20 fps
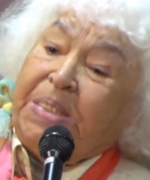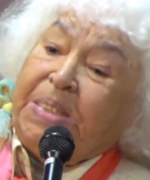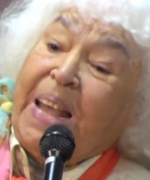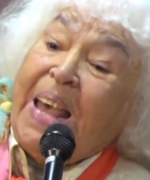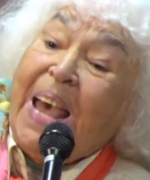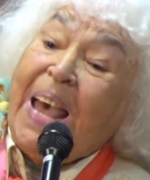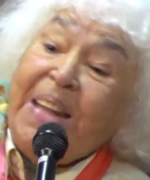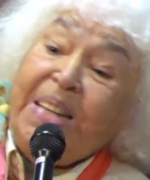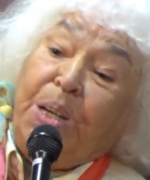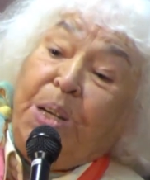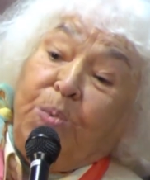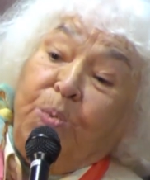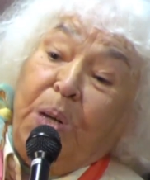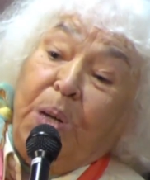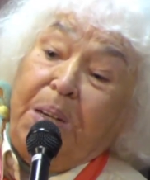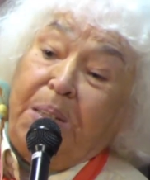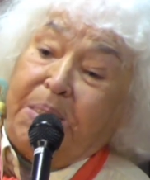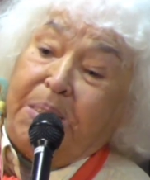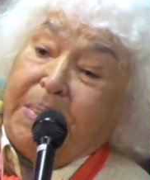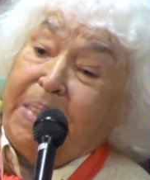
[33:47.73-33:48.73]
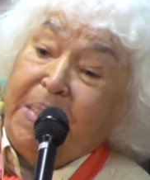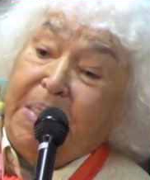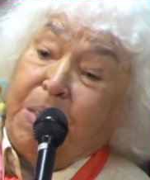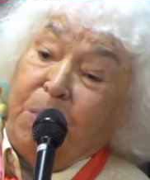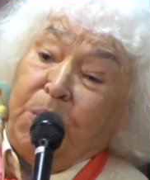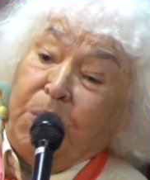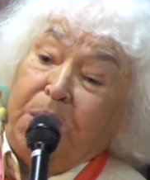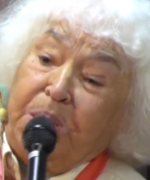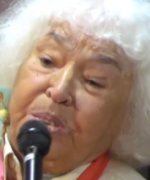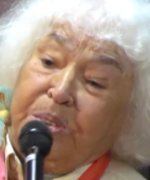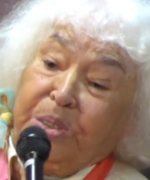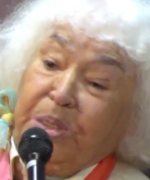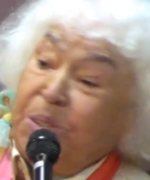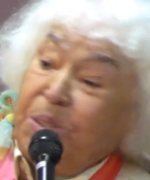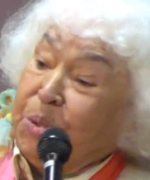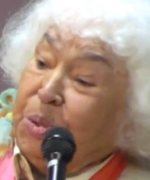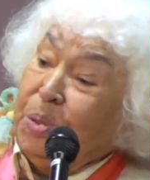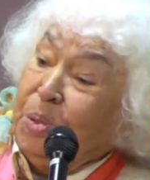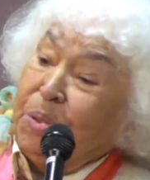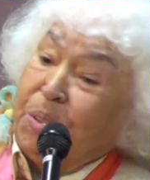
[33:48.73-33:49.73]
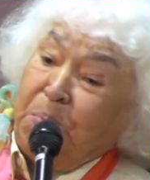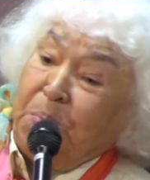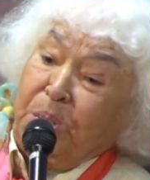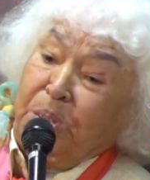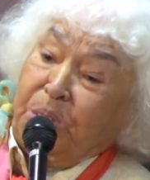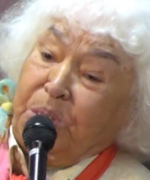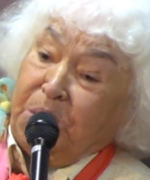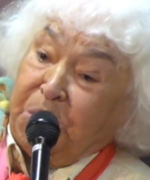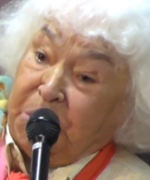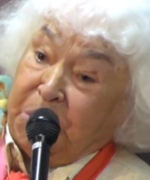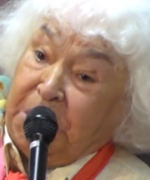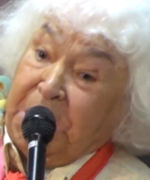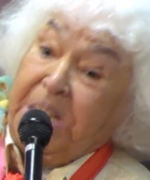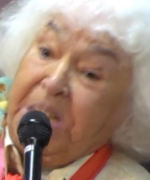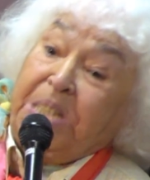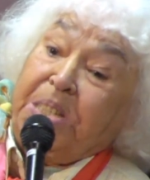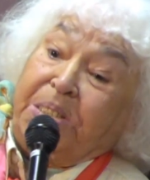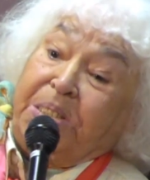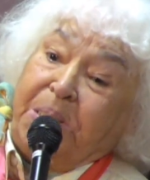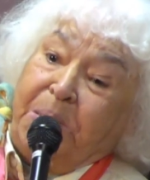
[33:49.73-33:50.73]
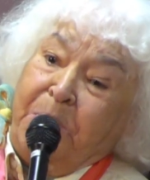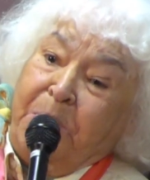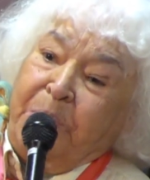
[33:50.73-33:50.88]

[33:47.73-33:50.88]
anywhere in the world. There is no democracy here